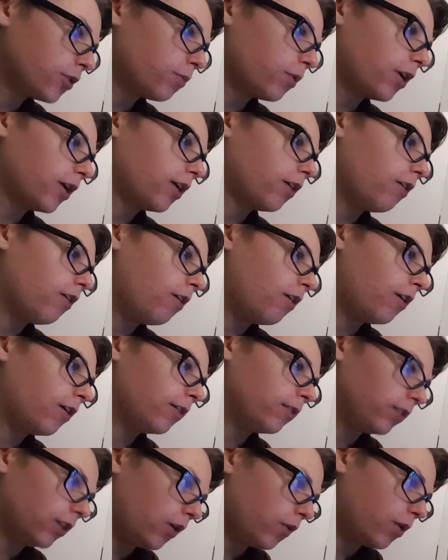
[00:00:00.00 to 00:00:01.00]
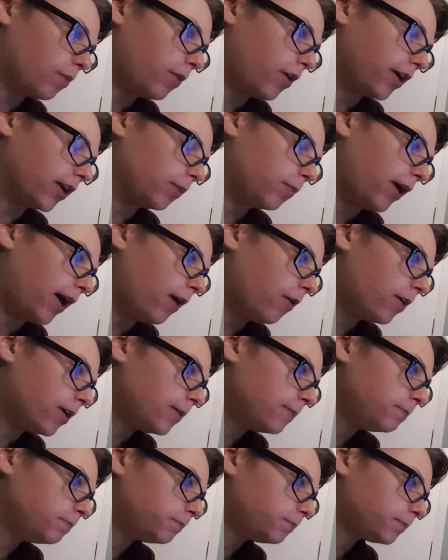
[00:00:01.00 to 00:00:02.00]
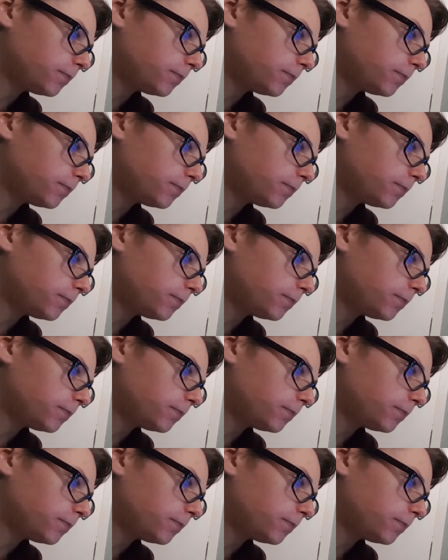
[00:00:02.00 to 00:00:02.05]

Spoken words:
to work on lower body power.